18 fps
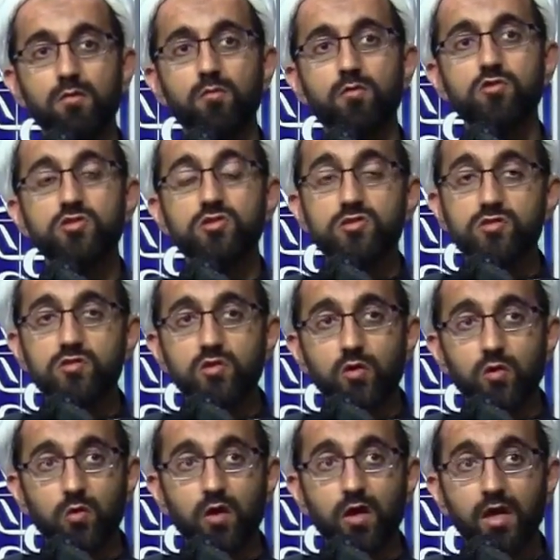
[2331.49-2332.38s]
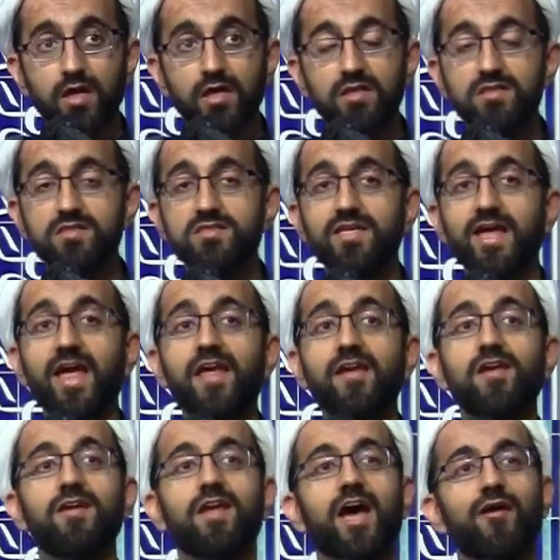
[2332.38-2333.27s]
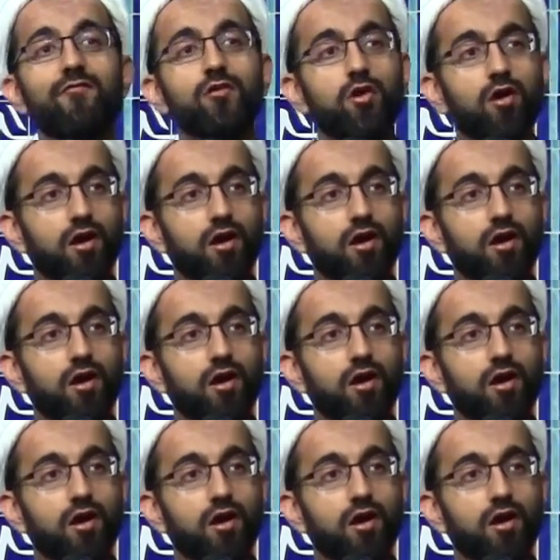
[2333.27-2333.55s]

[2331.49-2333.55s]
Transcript: motions. No, stand and have your